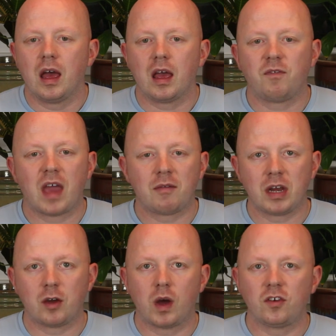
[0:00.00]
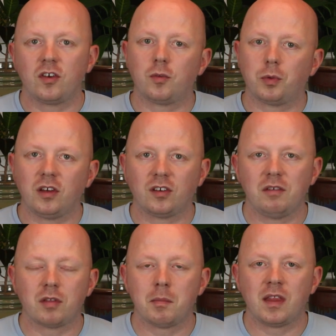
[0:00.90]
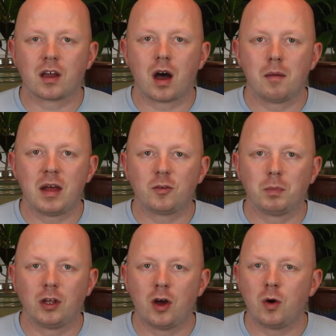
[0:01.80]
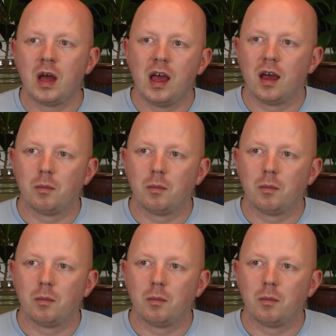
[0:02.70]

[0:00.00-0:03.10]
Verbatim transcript: If you have any questions, please leave them in the comments below.